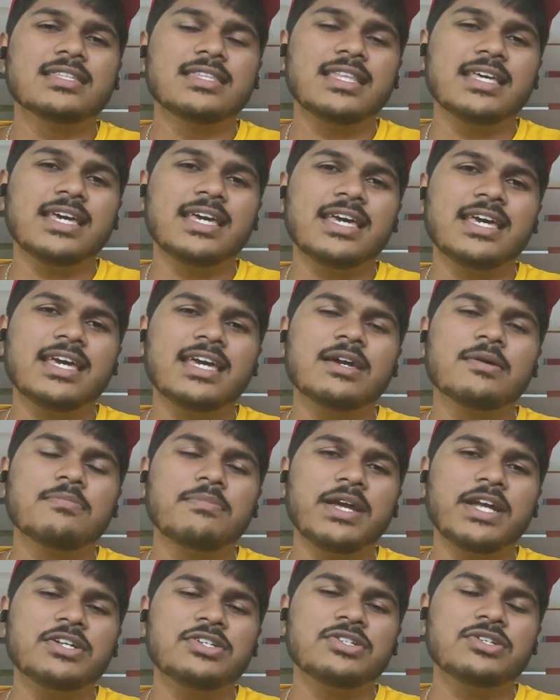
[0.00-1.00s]
they
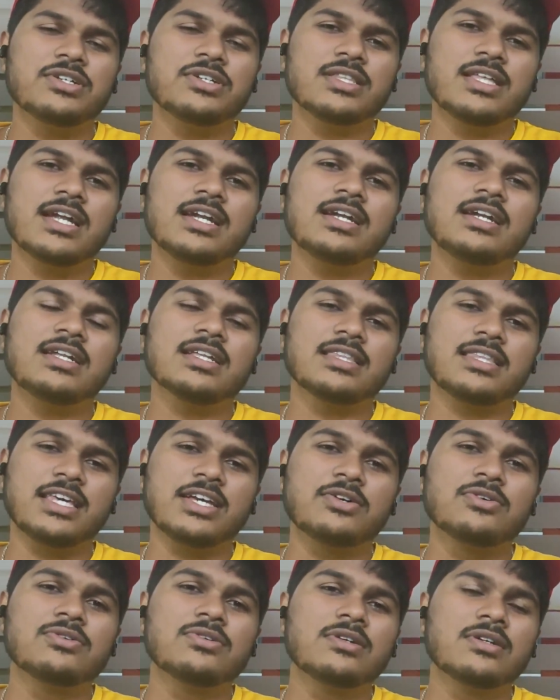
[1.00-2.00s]
made sure that
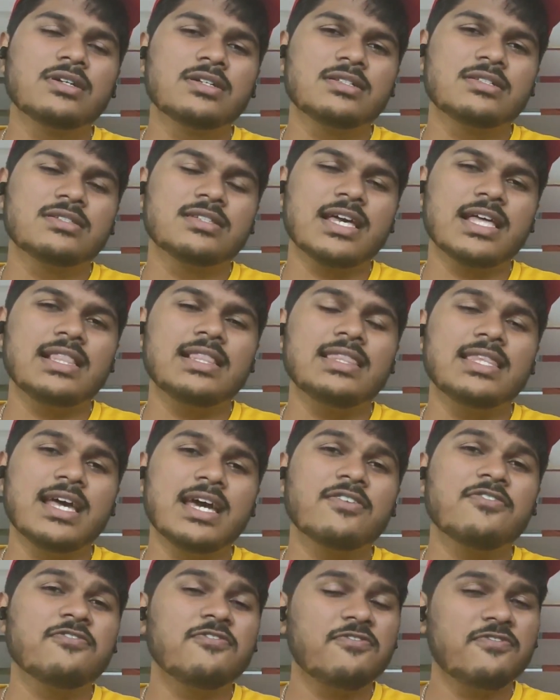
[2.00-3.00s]
they could sell
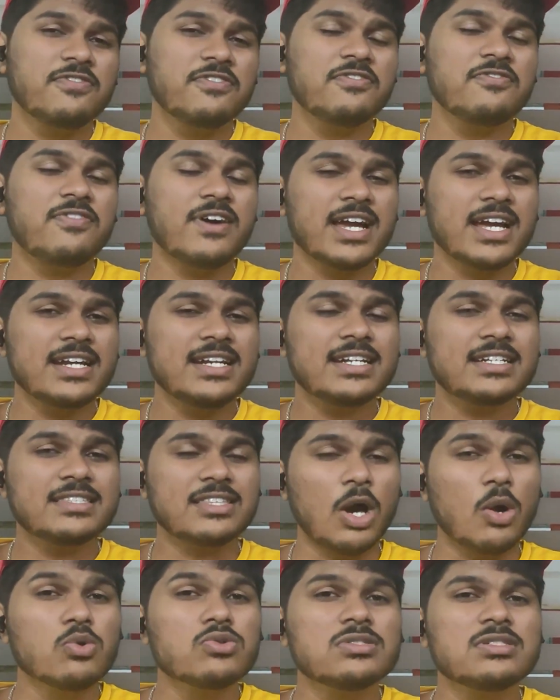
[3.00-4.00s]
their
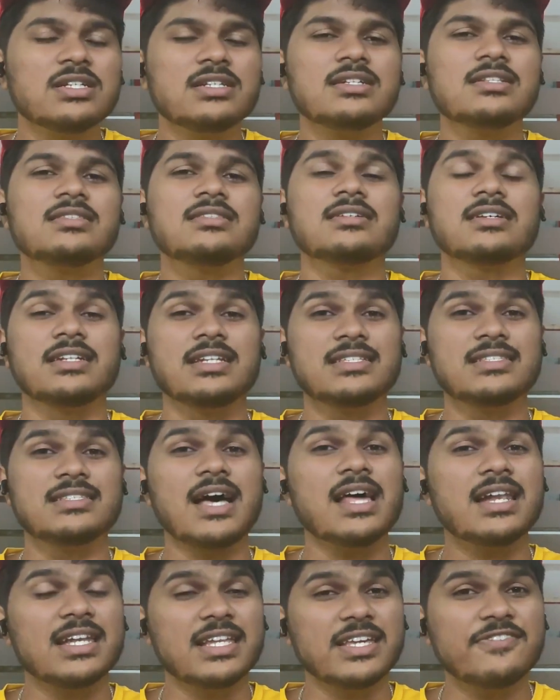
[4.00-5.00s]
500,000
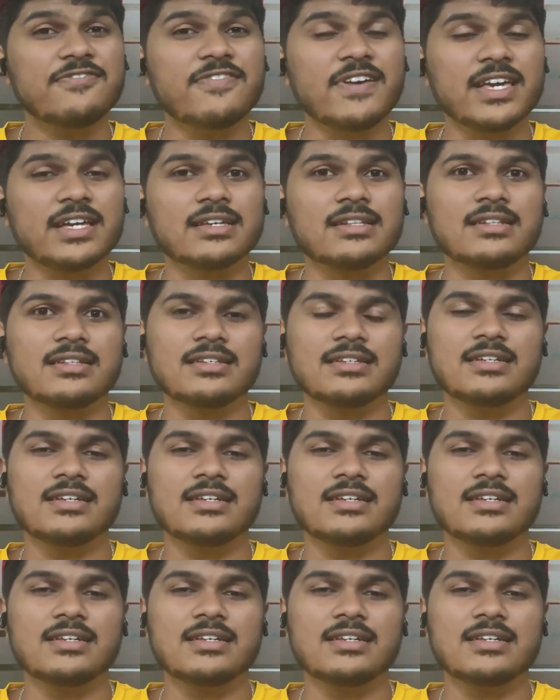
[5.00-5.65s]
Nissan Leaf vehicle.